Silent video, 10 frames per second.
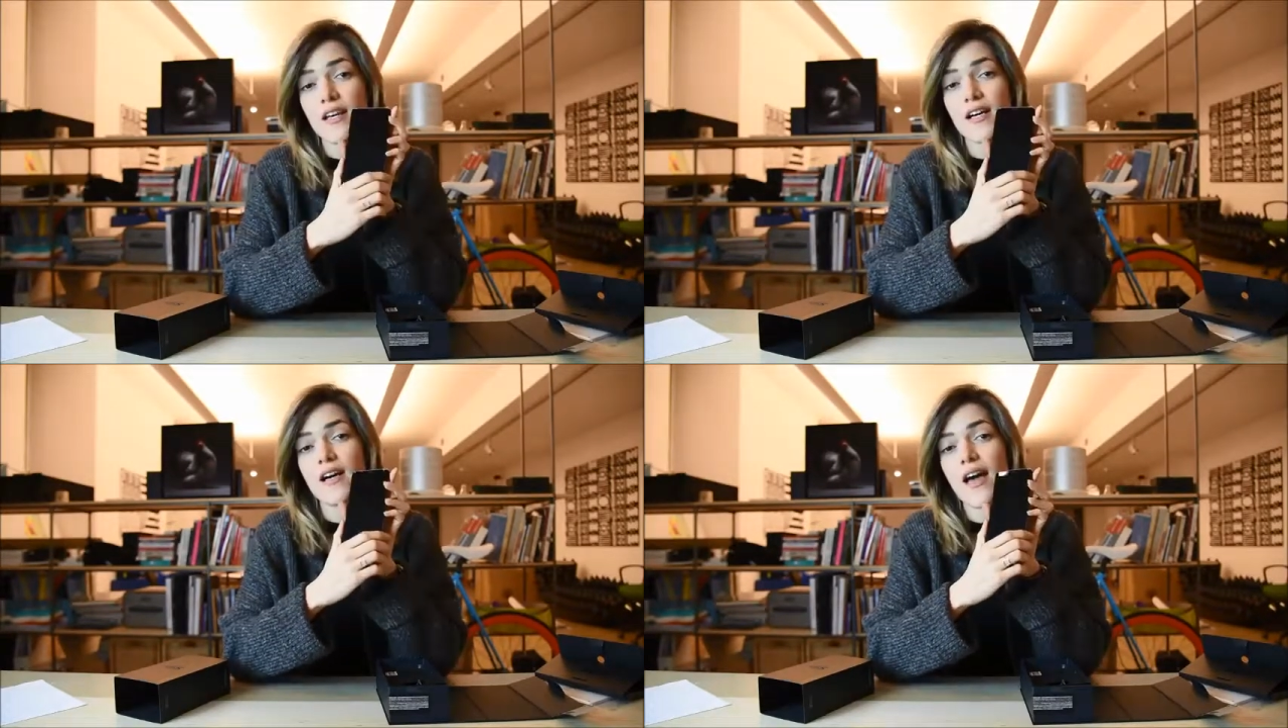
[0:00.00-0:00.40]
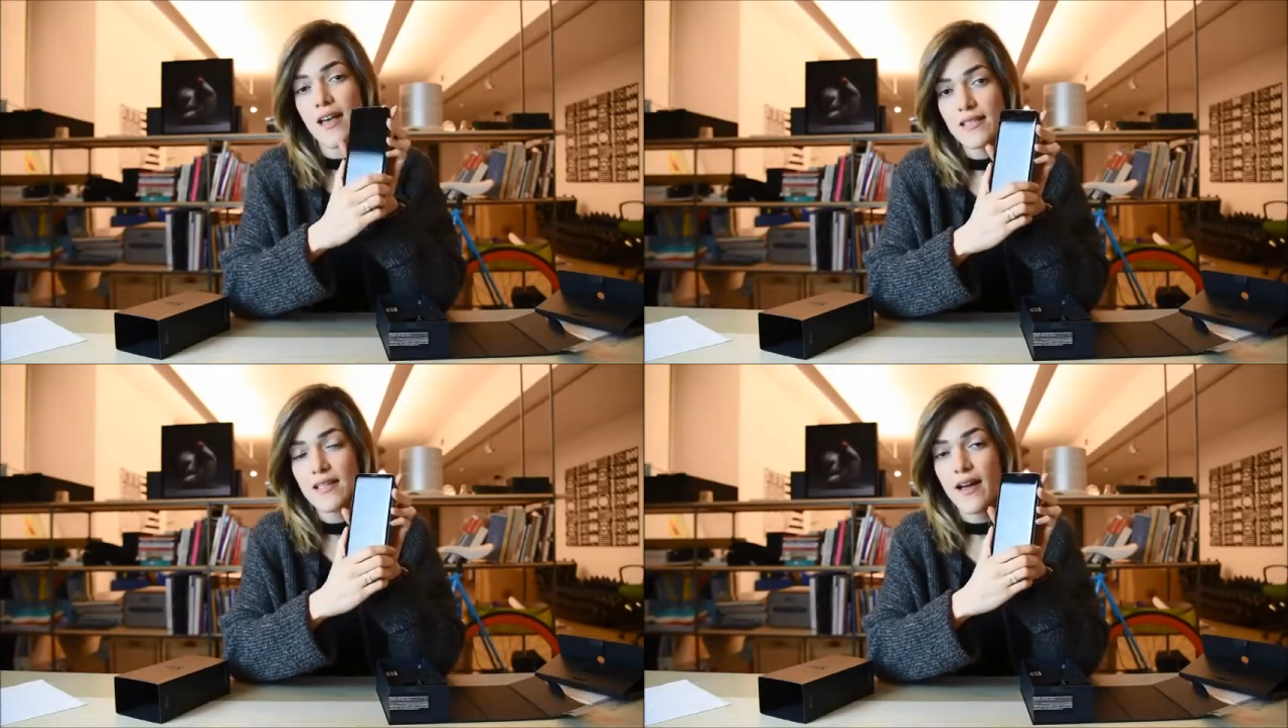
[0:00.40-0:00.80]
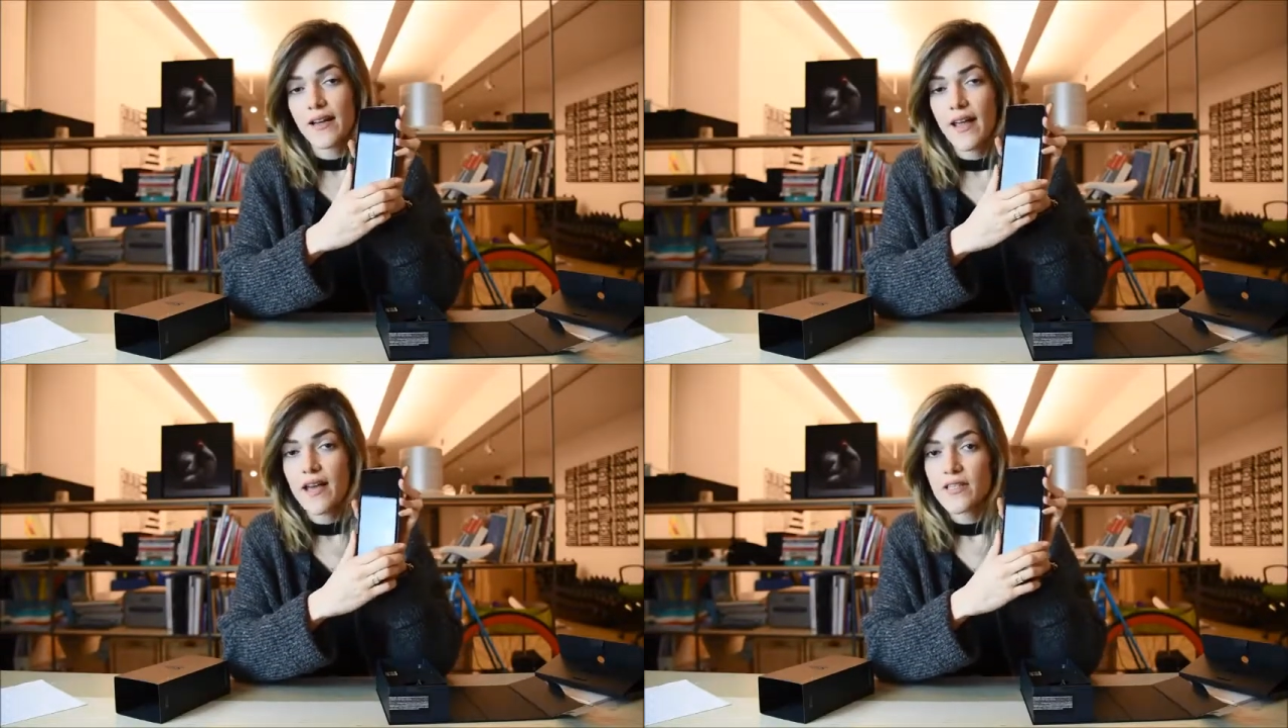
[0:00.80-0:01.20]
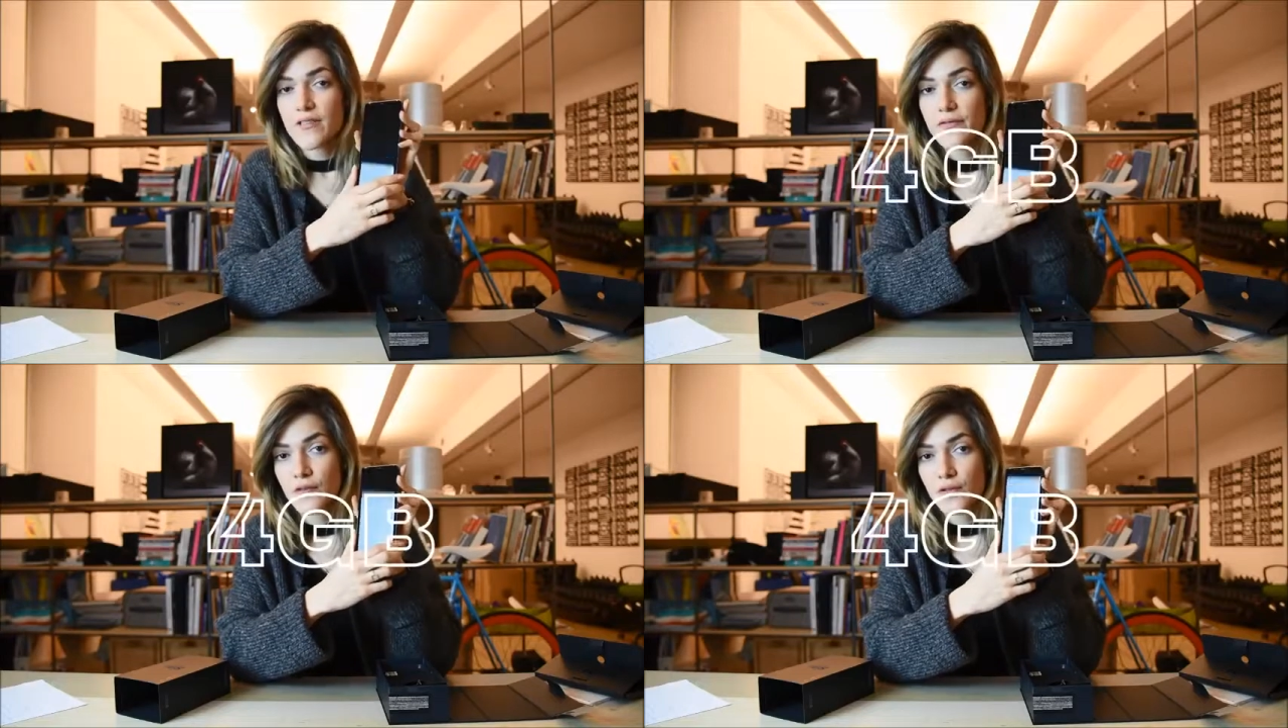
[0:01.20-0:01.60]
The S9
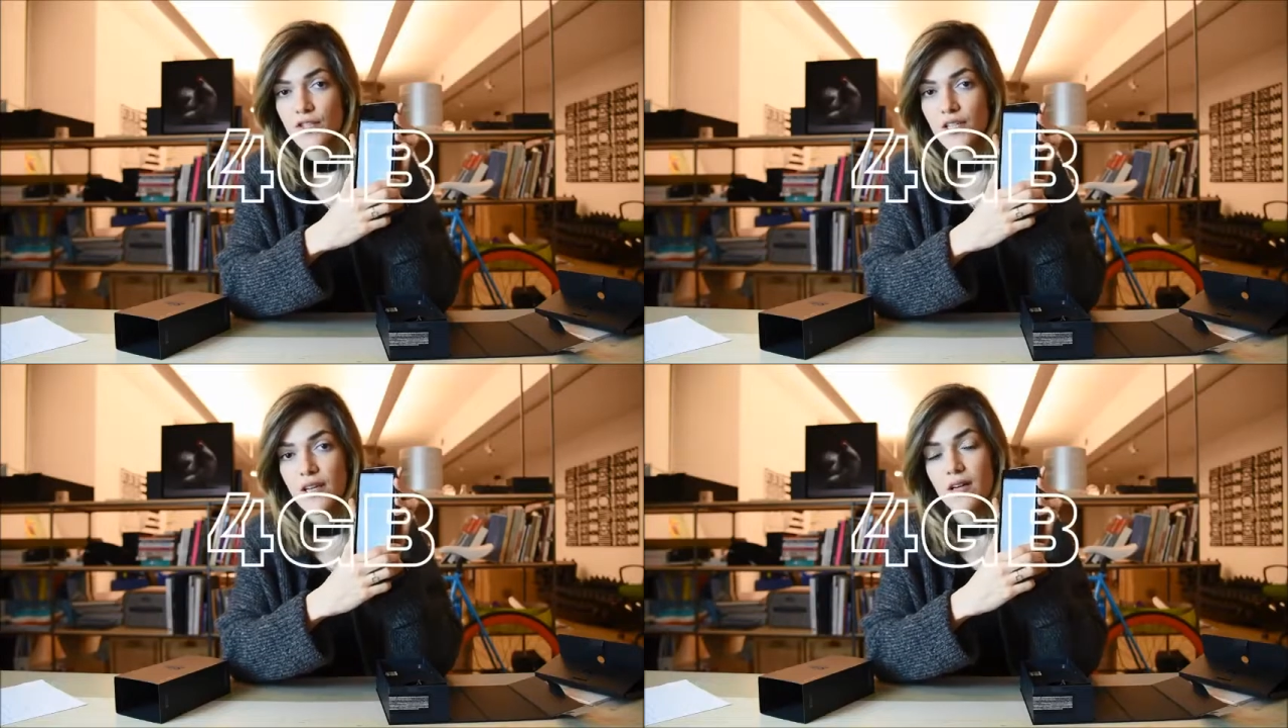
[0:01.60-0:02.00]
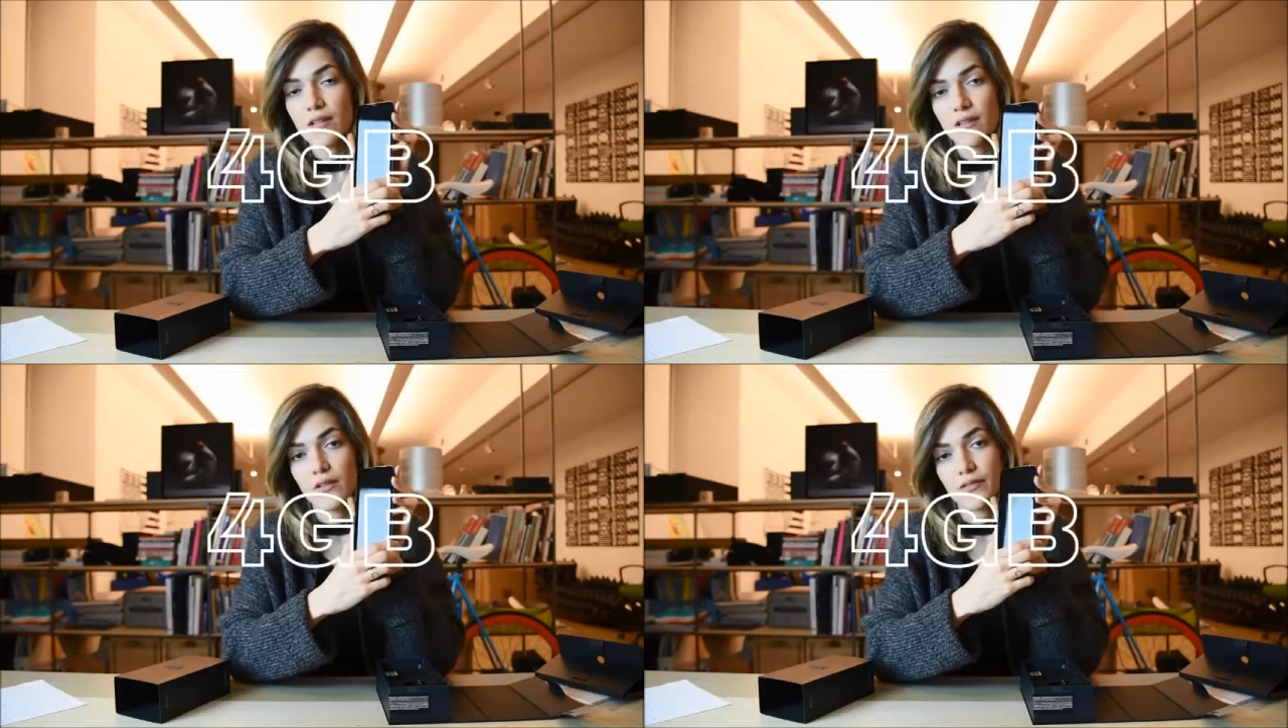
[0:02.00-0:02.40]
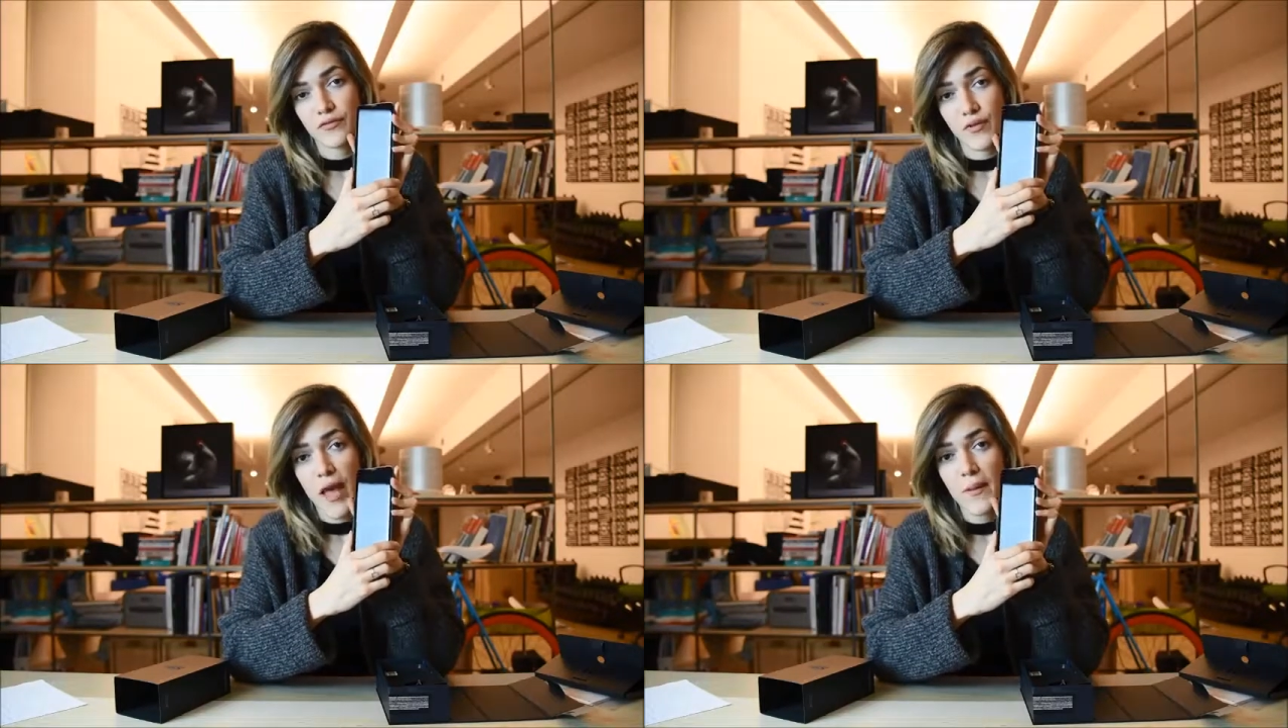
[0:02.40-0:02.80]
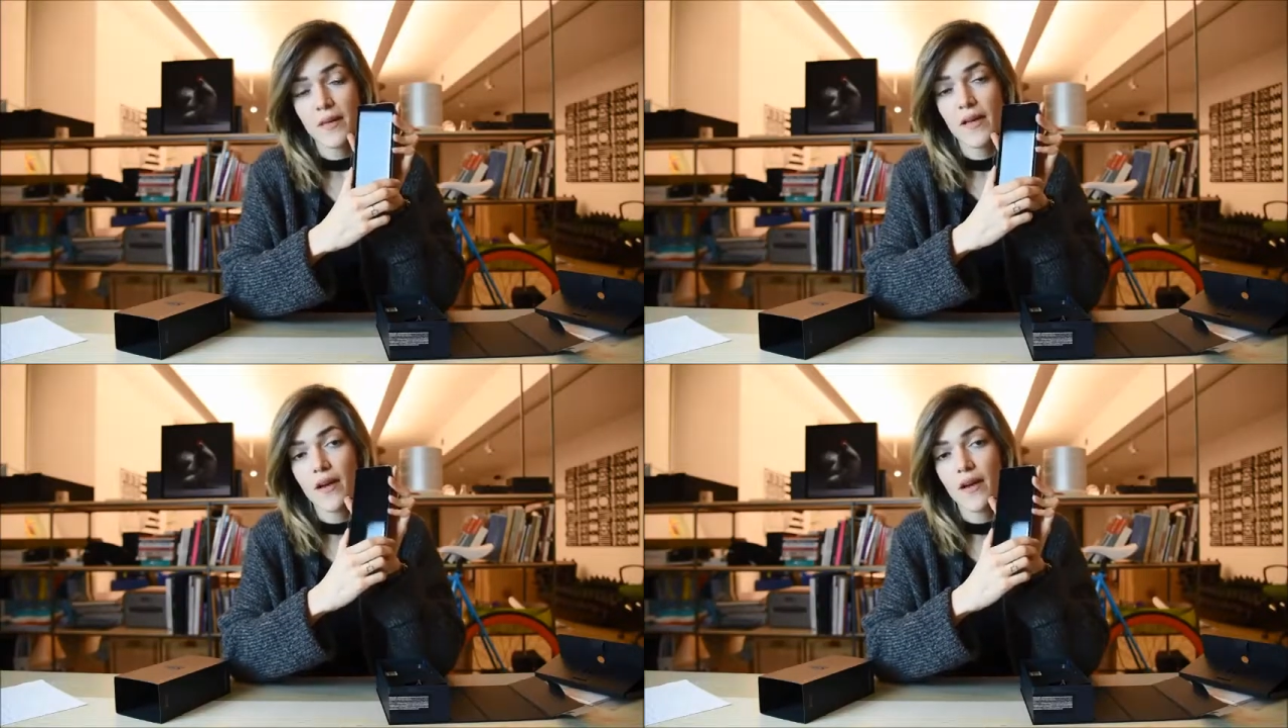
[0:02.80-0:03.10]
has 4 GB of RAM,